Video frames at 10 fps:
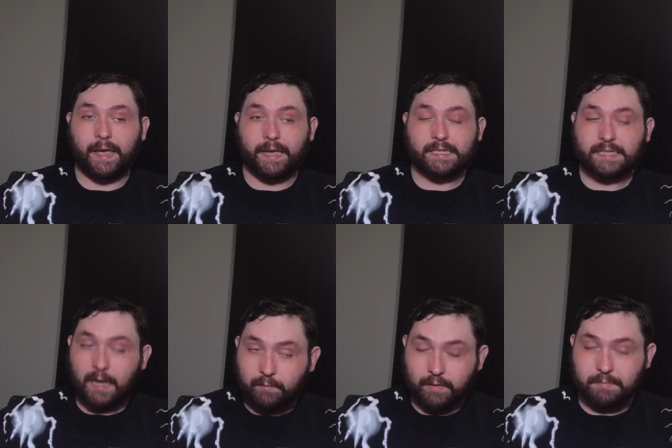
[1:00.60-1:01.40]
a
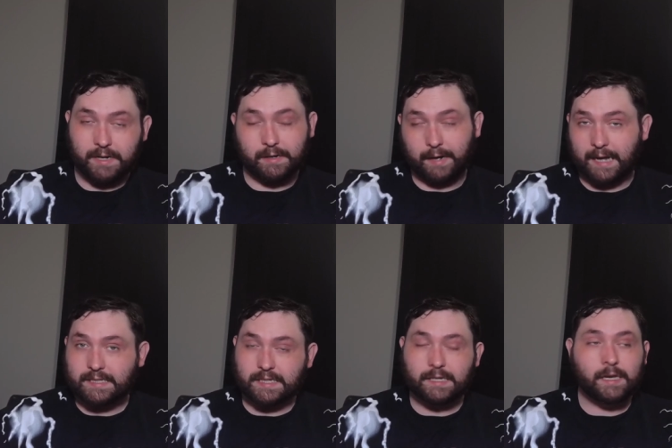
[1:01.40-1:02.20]
self-admitted
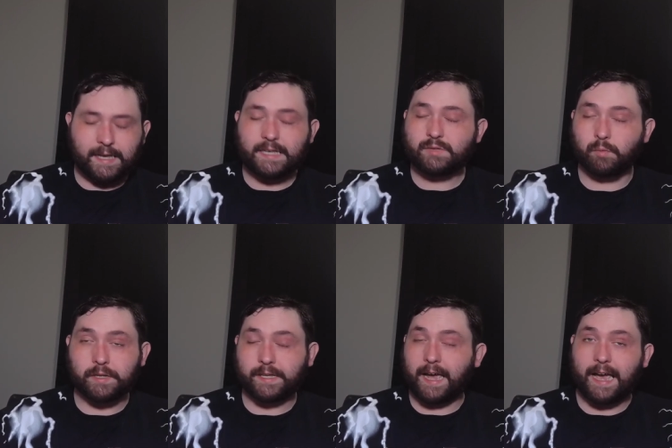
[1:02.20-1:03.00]
Nazi. He's one
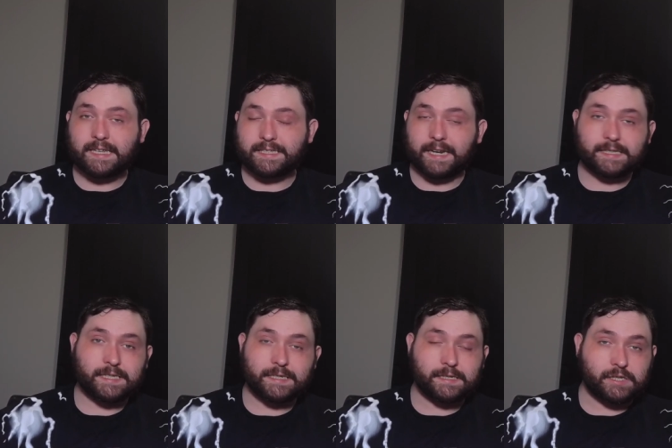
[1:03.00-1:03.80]
of the guys that
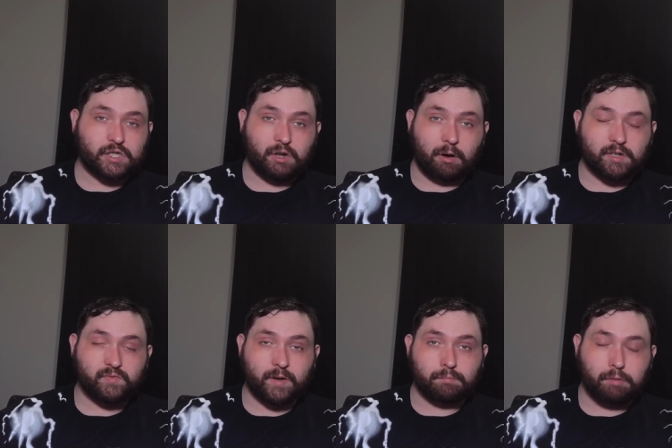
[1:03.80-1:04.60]
attended the
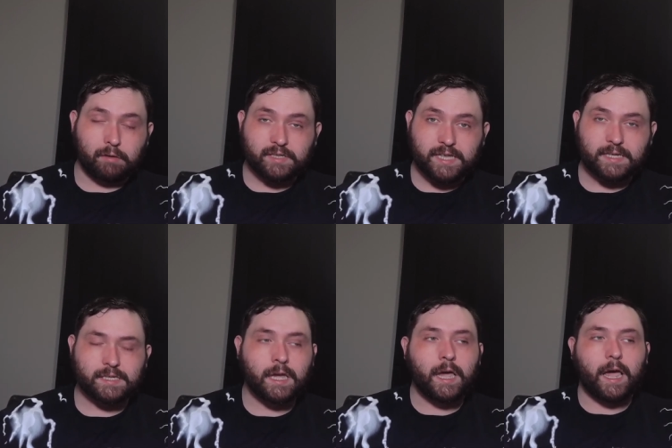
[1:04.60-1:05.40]
Charlottesville
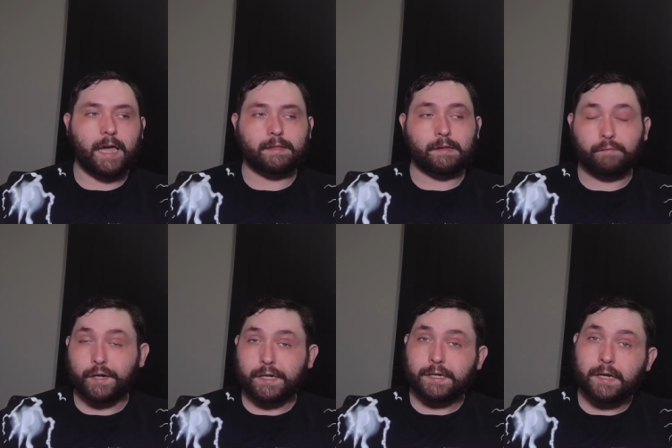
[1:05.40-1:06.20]
protest. And then
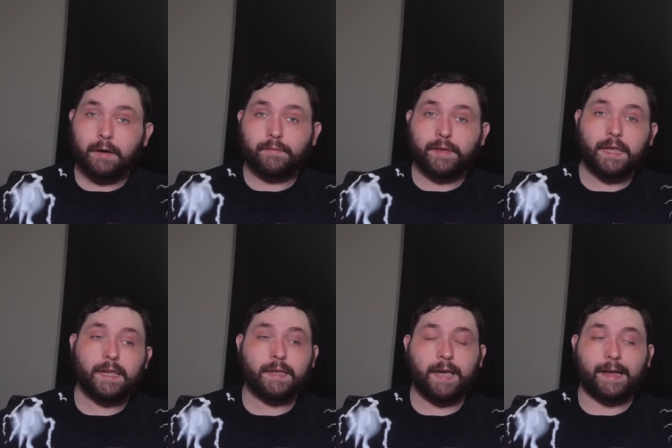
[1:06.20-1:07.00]
funny enough,
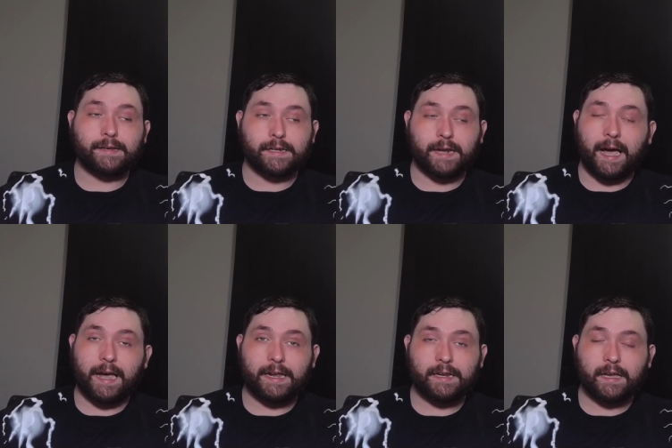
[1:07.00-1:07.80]
he got
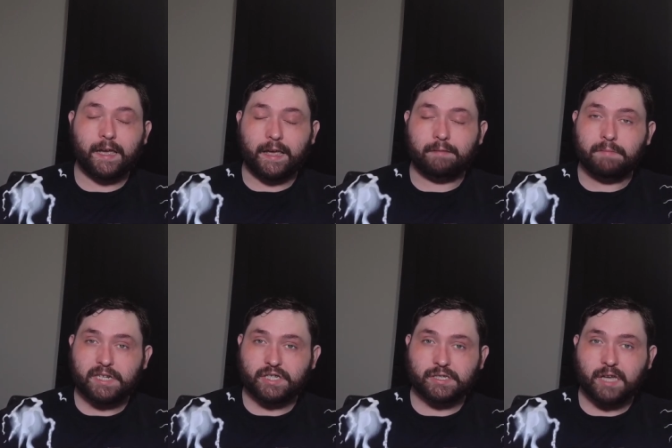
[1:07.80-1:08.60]
denied
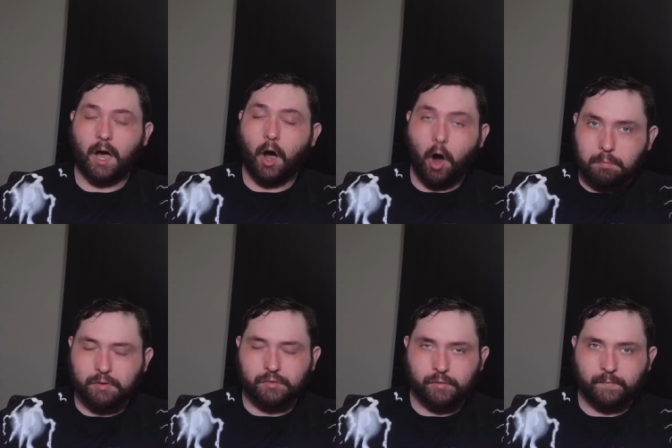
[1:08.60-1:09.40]
admission to
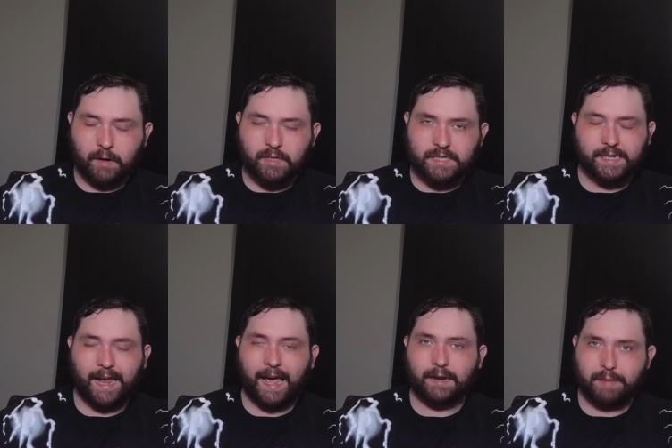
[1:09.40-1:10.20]
Auburn University in
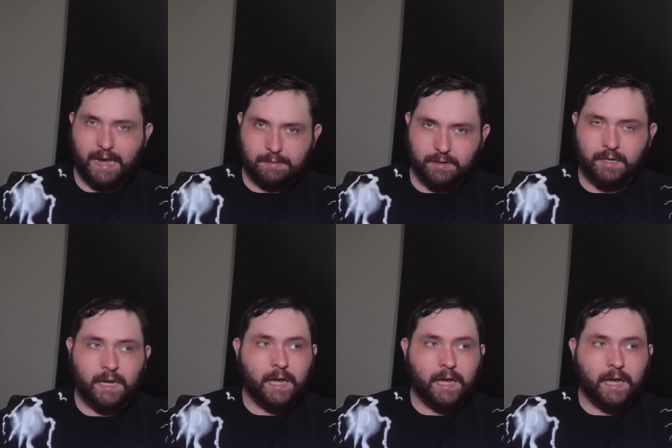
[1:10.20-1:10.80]
Alabama